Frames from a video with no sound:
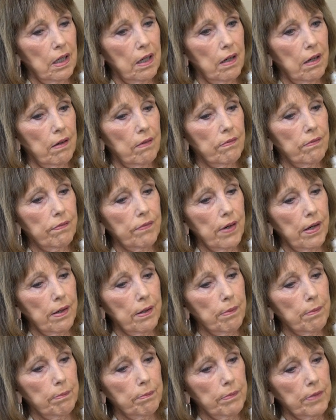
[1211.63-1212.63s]
of
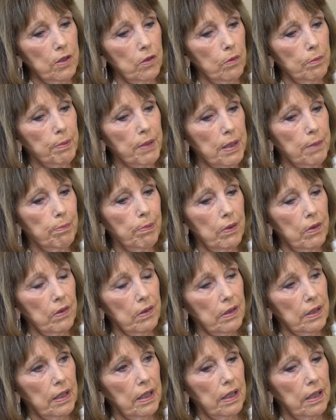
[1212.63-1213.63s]
you know, people,
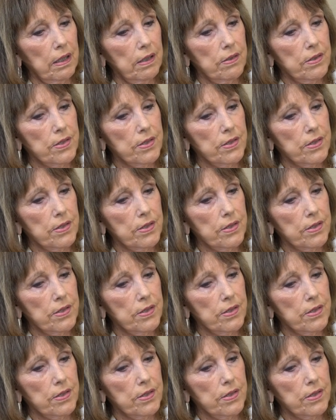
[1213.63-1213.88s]
and